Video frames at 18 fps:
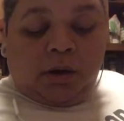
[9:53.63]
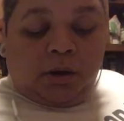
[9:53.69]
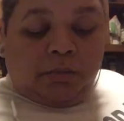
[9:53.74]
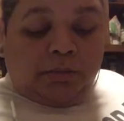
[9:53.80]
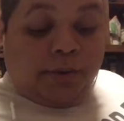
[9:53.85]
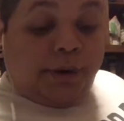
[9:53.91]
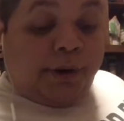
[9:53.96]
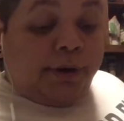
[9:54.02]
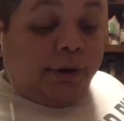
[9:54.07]

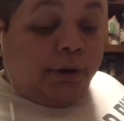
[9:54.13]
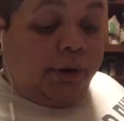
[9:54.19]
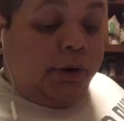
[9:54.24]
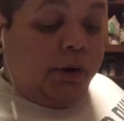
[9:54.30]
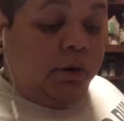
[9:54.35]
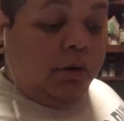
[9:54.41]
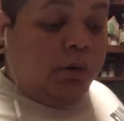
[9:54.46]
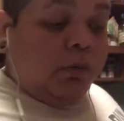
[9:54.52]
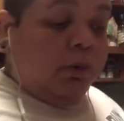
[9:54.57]
But
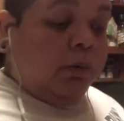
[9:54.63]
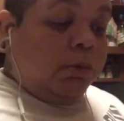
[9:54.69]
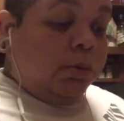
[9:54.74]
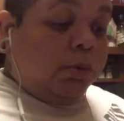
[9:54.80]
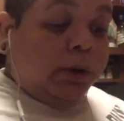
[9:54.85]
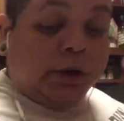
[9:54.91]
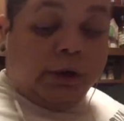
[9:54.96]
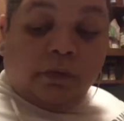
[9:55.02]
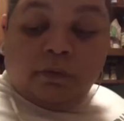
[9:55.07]
while we're
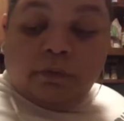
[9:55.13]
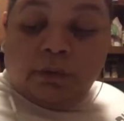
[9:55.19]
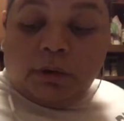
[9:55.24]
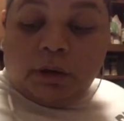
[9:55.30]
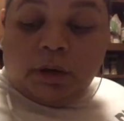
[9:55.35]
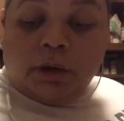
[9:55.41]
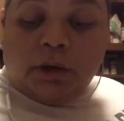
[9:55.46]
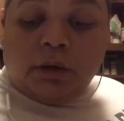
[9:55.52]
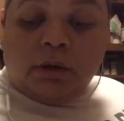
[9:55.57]
waiting for
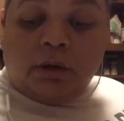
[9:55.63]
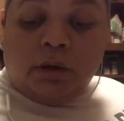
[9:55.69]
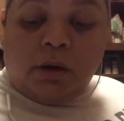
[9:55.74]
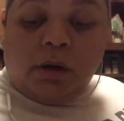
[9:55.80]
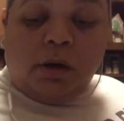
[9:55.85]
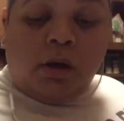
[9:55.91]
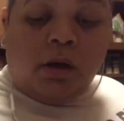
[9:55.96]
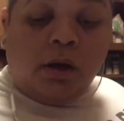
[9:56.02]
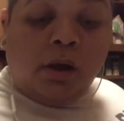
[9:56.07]
that,
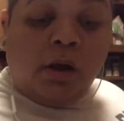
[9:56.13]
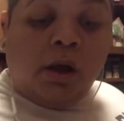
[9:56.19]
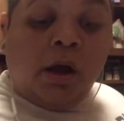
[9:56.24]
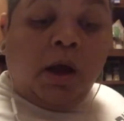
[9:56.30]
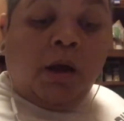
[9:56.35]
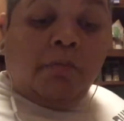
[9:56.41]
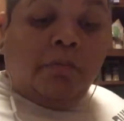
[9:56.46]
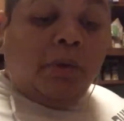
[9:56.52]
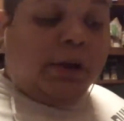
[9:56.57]

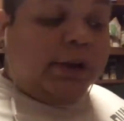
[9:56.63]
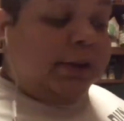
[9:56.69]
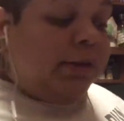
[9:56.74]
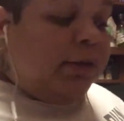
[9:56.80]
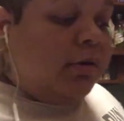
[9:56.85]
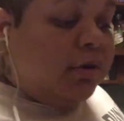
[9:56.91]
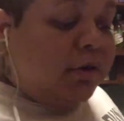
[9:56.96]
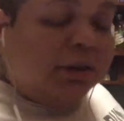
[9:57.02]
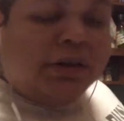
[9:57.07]
my
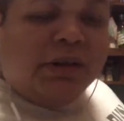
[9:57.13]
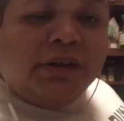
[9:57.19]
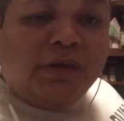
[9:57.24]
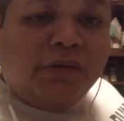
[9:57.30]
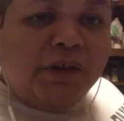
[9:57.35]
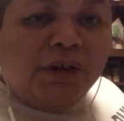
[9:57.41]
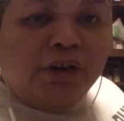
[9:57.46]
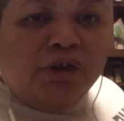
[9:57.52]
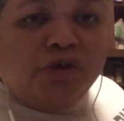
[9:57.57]
sauce is
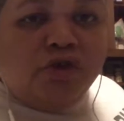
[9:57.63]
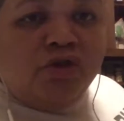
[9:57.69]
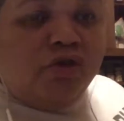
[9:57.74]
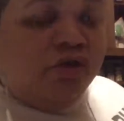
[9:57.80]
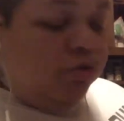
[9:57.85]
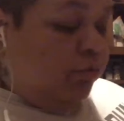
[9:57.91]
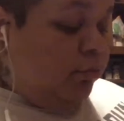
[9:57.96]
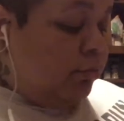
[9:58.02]
finished.